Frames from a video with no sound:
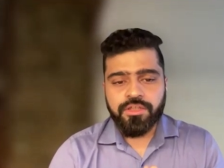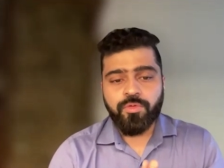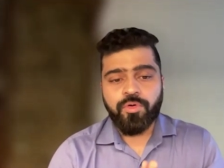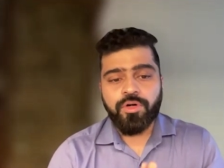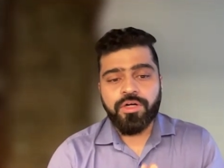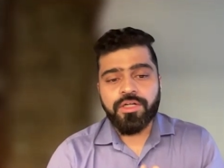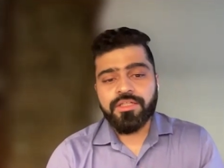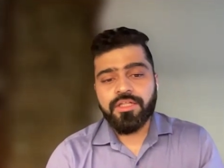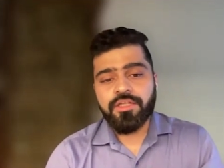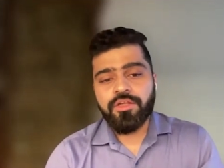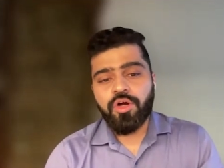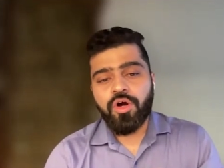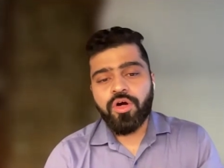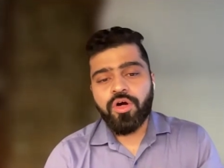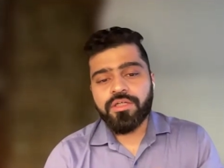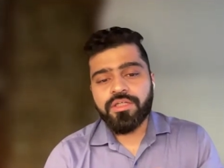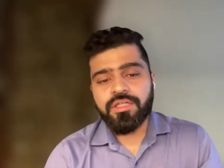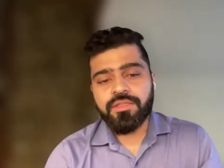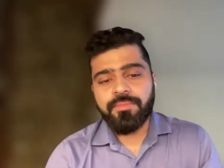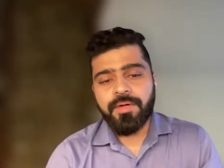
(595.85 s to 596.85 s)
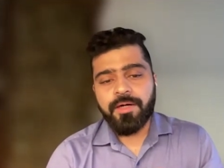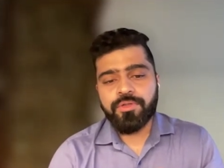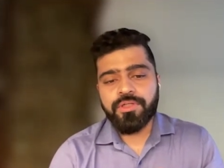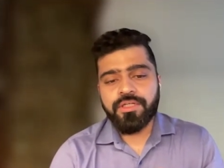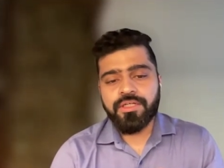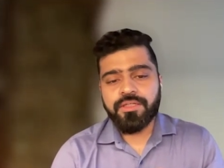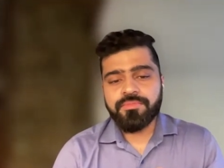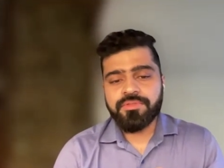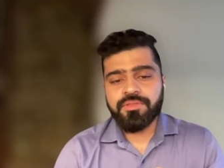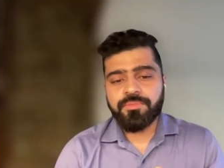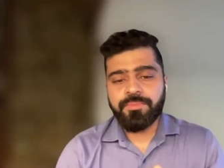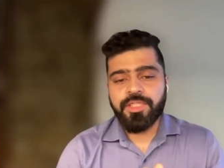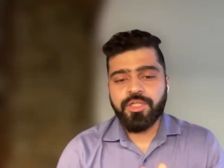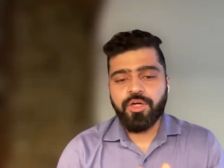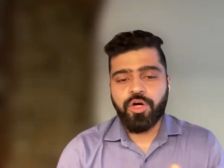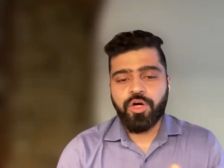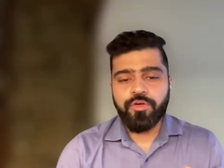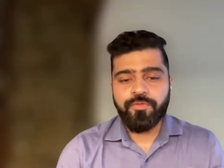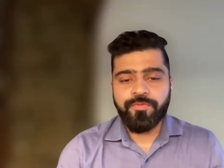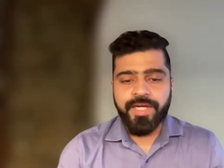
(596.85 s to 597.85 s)
So what are the long-term outcomes?
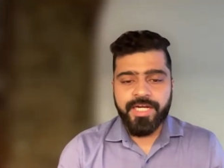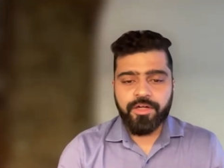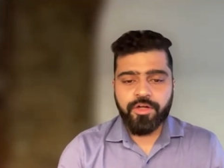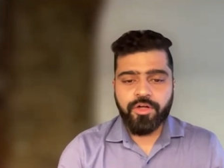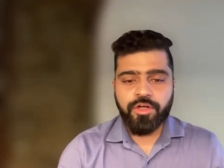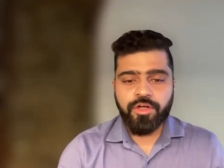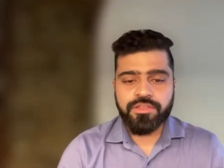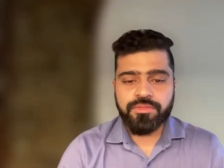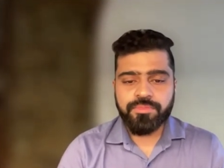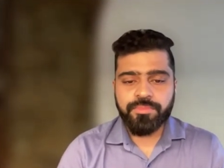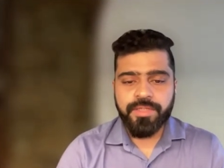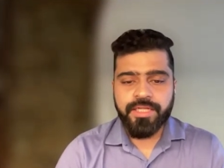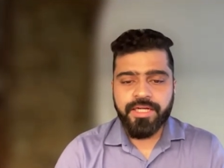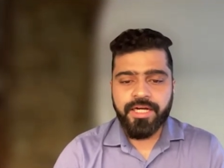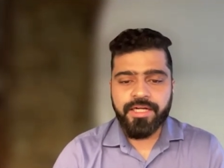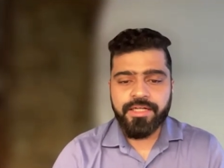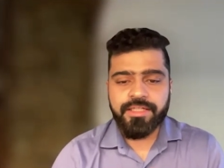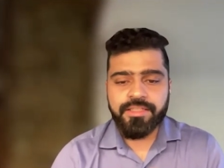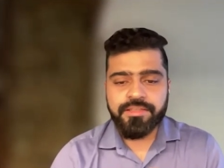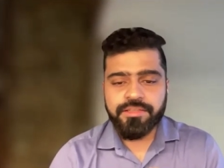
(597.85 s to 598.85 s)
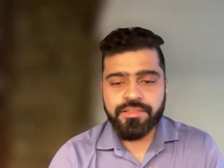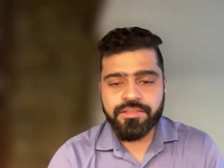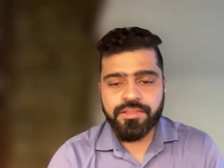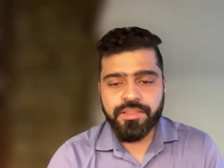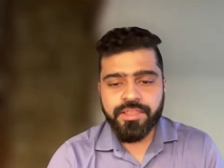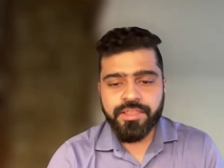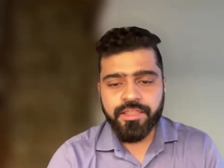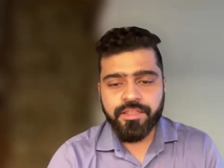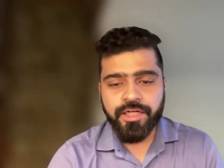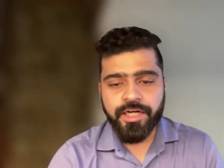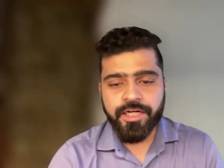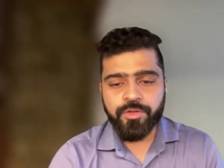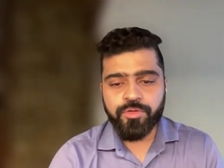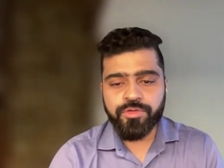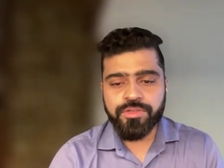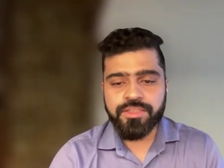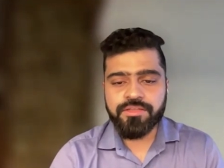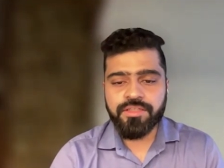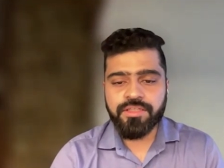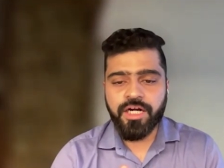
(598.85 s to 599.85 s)
Beyond weight loss, bariatric surgery
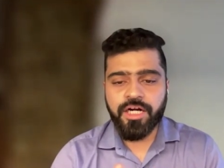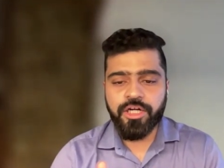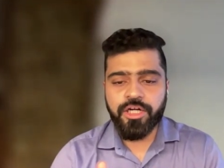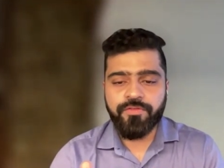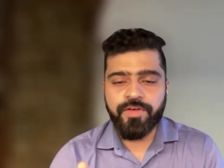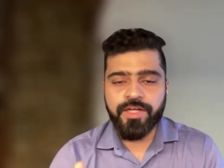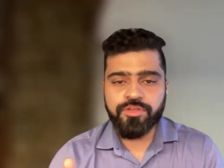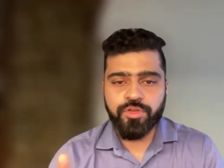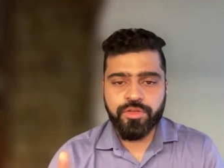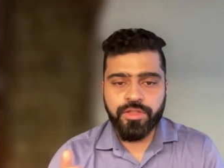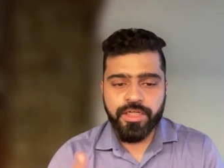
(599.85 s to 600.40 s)
reduces the cardiovascular